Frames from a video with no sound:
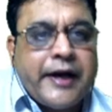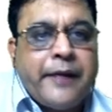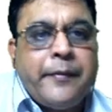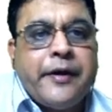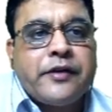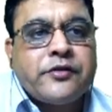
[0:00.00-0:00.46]

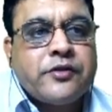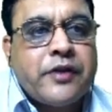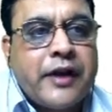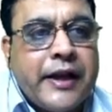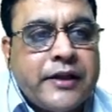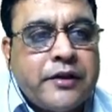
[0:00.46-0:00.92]
meters. So the
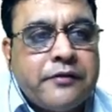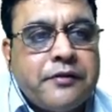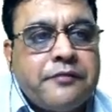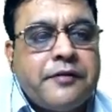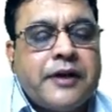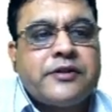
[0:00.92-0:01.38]
length of the
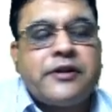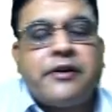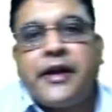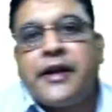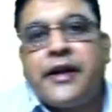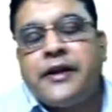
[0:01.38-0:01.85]
faster
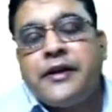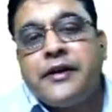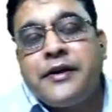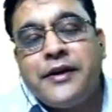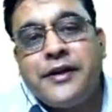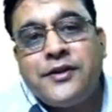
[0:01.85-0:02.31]
train
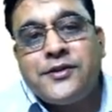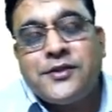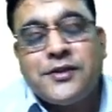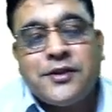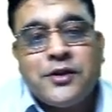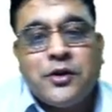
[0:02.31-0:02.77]
is
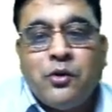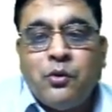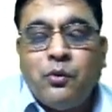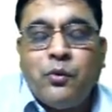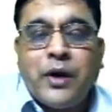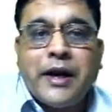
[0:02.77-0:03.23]

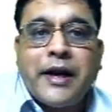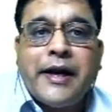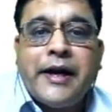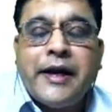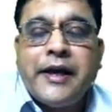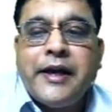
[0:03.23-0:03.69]

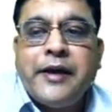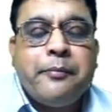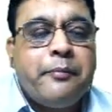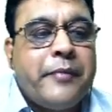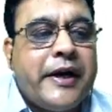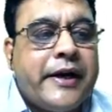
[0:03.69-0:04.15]
190
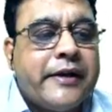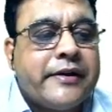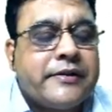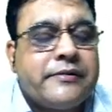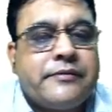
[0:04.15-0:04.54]
meters.